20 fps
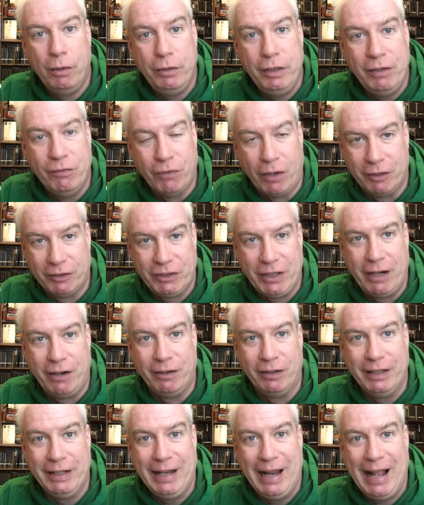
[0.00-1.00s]

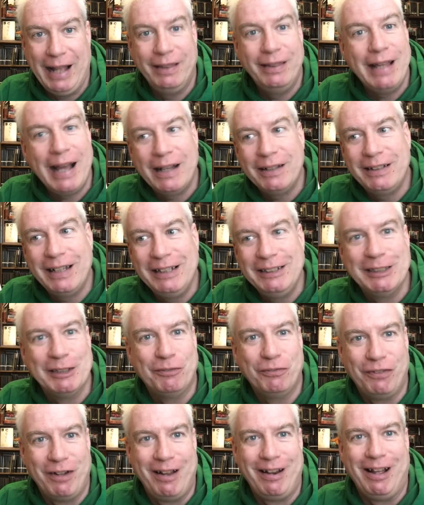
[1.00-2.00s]
involuntarily, and that takes
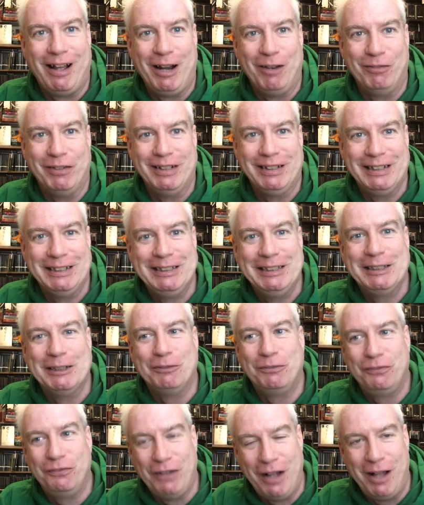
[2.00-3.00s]
the fun out of it. This is
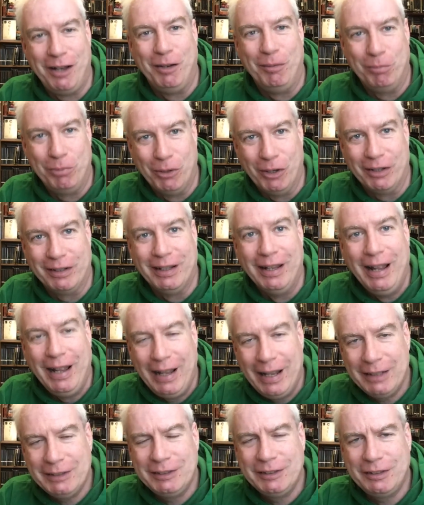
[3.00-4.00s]
a fun book.
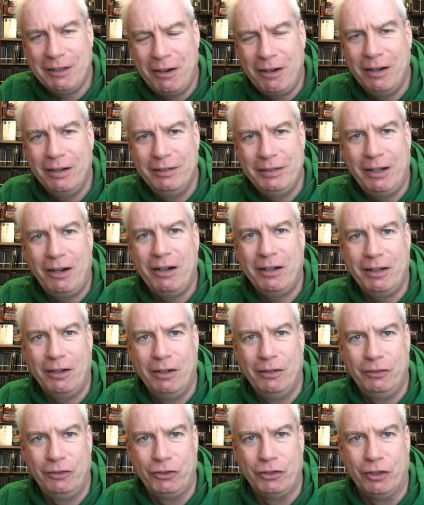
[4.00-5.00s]
It has dark
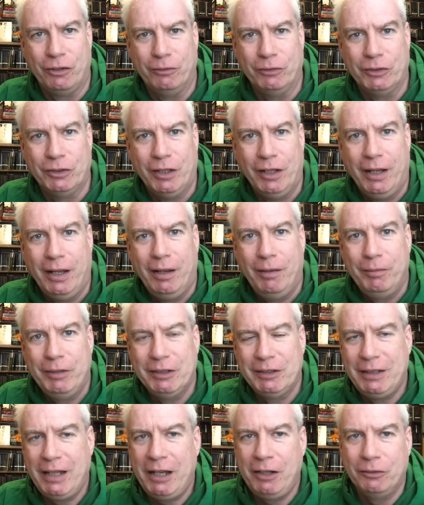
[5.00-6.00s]
undertones
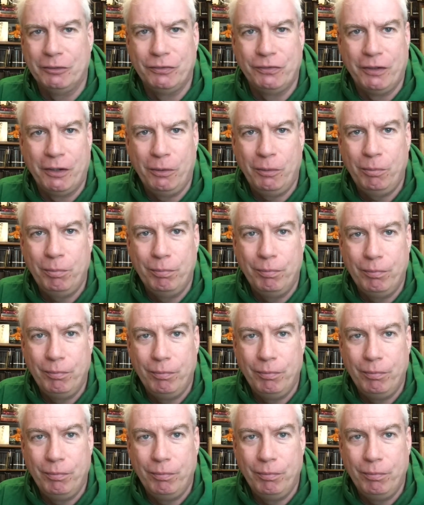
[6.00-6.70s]
because Daniel Defoe